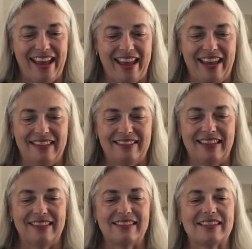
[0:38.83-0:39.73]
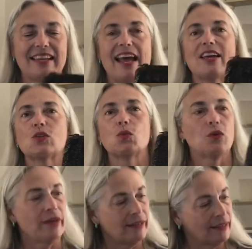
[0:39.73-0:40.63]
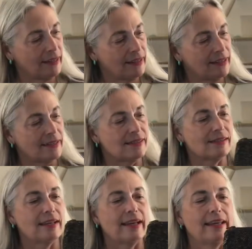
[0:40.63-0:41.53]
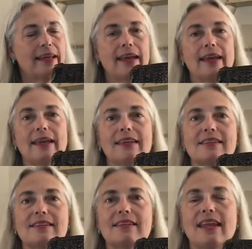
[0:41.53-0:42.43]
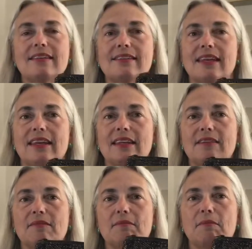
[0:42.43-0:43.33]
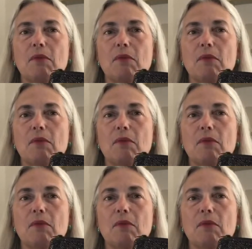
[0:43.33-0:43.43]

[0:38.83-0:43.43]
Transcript: And then this last one is like a snakeskin,